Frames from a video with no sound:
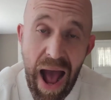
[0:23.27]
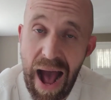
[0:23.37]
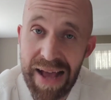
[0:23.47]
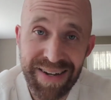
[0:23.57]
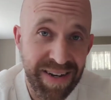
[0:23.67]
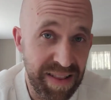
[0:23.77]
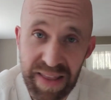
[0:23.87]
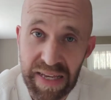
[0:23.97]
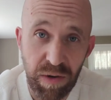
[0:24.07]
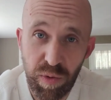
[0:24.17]
I didn't
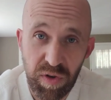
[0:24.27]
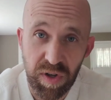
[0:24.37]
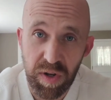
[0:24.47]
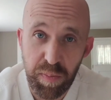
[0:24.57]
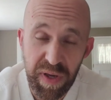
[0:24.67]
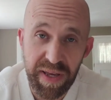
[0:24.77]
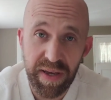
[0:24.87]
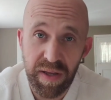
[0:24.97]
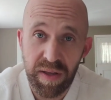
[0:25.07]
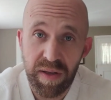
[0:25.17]
think it was going to
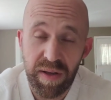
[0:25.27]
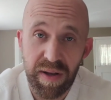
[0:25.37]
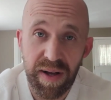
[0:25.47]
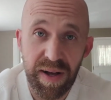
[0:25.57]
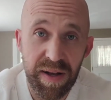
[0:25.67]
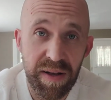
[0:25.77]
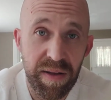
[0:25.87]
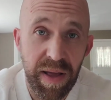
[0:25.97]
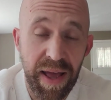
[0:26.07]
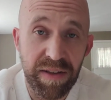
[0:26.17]
be
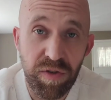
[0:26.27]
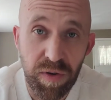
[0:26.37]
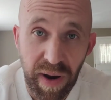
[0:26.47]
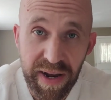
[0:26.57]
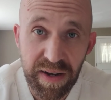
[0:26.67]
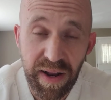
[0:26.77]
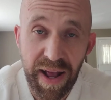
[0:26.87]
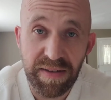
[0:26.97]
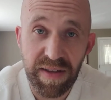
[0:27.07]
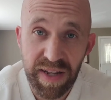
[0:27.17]
as great
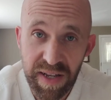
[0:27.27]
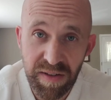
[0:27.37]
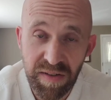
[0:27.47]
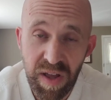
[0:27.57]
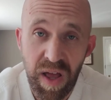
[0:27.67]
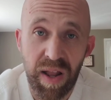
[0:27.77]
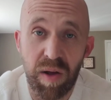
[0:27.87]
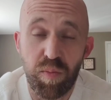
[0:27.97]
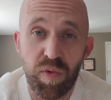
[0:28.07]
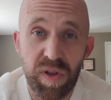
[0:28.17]
as it is.
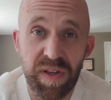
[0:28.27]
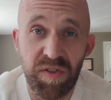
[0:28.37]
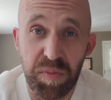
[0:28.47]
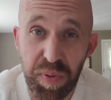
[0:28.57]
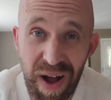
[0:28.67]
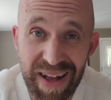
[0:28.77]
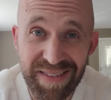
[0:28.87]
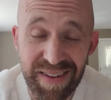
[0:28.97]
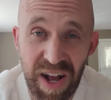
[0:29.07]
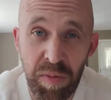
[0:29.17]
I'm really
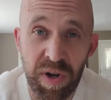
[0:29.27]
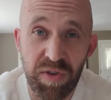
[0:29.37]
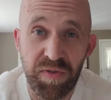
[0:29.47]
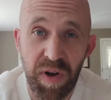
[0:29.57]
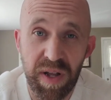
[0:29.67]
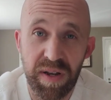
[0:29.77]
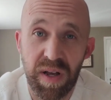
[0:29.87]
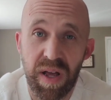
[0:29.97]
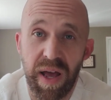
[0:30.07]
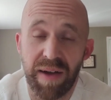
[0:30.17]
surprised at how much fun
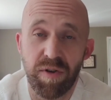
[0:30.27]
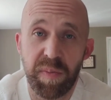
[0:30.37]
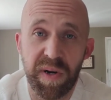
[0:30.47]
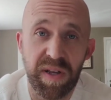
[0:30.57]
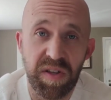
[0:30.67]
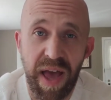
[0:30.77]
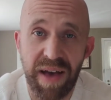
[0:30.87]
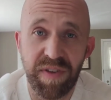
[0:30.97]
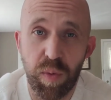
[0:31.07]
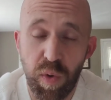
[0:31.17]
everybody is
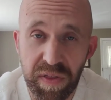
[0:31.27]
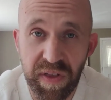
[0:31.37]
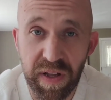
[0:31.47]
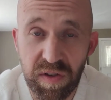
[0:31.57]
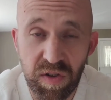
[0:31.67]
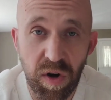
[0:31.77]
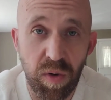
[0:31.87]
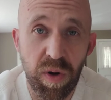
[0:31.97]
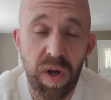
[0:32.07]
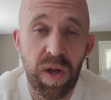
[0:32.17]
having with it.
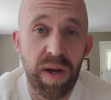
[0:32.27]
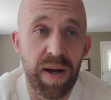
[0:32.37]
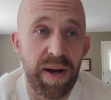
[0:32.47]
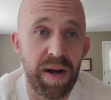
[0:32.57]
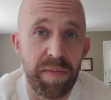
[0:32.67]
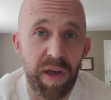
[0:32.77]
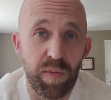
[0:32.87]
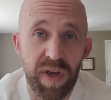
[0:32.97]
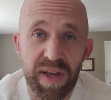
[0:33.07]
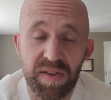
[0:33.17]
So, uh, man,
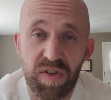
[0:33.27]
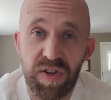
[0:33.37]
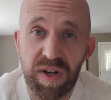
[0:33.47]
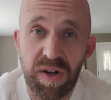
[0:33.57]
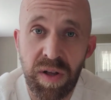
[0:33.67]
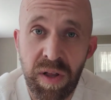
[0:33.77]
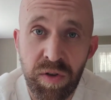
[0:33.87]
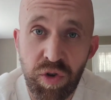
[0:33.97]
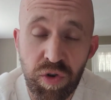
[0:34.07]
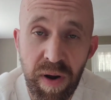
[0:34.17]
we can still
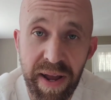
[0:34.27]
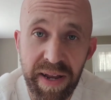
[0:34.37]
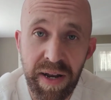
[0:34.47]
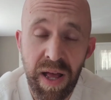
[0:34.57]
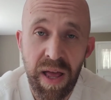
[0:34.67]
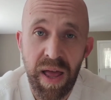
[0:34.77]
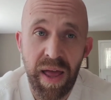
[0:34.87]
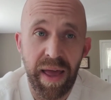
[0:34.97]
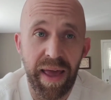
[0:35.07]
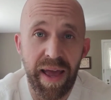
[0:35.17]
train,
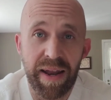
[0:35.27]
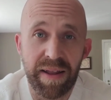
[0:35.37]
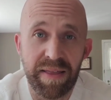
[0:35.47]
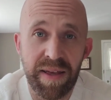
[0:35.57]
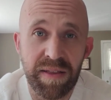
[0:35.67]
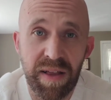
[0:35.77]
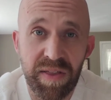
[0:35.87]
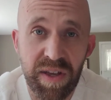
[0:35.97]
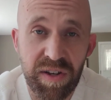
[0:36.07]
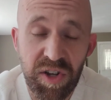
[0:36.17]
and I think
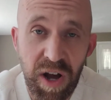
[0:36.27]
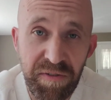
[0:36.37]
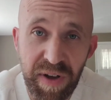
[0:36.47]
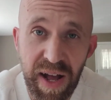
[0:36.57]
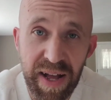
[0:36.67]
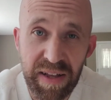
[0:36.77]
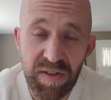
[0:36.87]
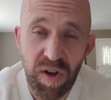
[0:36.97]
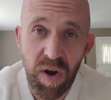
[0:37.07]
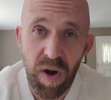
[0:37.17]
that the tough
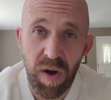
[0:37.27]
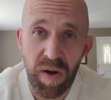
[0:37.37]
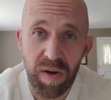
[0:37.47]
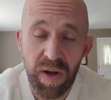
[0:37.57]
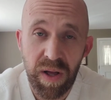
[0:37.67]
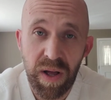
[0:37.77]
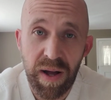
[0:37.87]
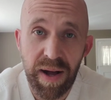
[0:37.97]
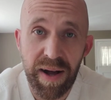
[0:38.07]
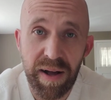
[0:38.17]
guys are
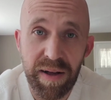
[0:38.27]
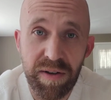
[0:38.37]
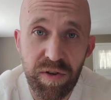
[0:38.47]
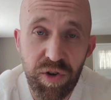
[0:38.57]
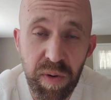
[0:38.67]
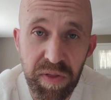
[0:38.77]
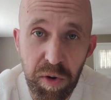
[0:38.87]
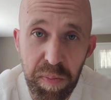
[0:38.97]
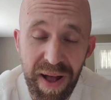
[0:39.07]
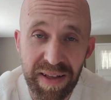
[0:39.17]
uh, doing
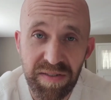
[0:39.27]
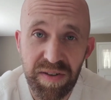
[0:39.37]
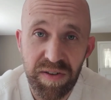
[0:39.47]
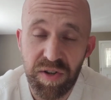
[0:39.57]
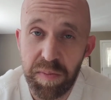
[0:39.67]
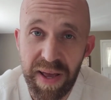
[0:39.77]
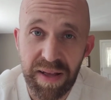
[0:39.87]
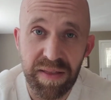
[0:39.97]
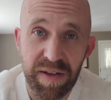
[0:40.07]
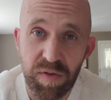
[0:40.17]
their best to
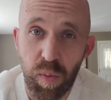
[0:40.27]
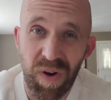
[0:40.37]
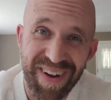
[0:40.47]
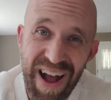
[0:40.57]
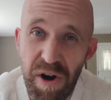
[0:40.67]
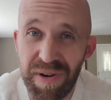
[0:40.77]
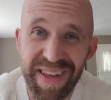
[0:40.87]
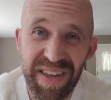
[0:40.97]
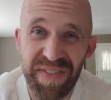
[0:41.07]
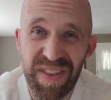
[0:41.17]
make things work out,
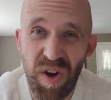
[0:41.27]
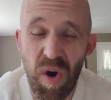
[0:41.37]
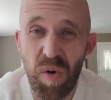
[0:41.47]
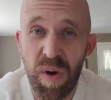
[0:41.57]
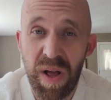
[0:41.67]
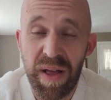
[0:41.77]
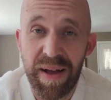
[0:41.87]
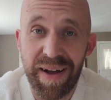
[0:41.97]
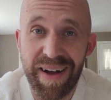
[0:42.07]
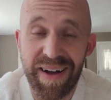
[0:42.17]
even though
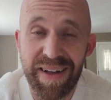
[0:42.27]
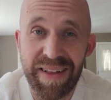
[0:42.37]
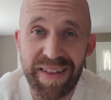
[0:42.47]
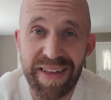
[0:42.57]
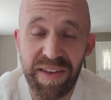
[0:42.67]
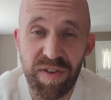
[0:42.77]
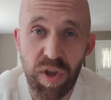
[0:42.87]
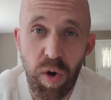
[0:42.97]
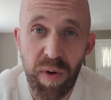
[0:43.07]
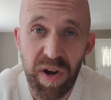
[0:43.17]
uh, even
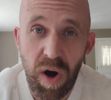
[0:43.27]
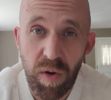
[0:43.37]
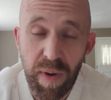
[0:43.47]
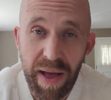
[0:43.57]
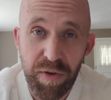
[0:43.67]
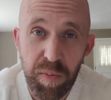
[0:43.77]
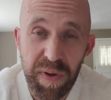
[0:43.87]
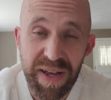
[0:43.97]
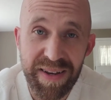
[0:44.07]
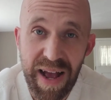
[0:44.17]
though we'd all rather
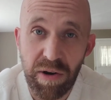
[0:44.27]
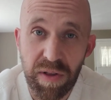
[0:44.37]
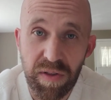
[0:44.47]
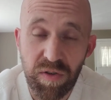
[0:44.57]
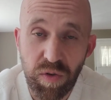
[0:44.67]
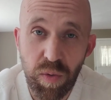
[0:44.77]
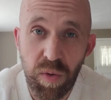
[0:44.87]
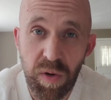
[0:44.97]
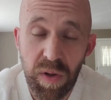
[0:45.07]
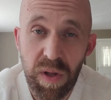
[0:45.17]
be down at the
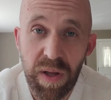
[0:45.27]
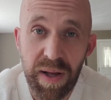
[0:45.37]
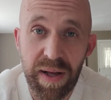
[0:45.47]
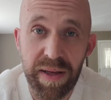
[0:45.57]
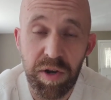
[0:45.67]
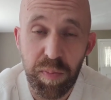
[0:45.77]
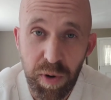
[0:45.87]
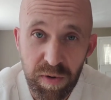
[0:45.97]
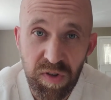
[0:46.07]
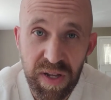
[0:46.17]
school uh, in
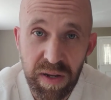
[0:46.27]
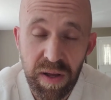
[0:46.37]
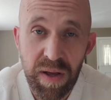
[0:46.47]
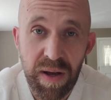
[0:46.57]
person.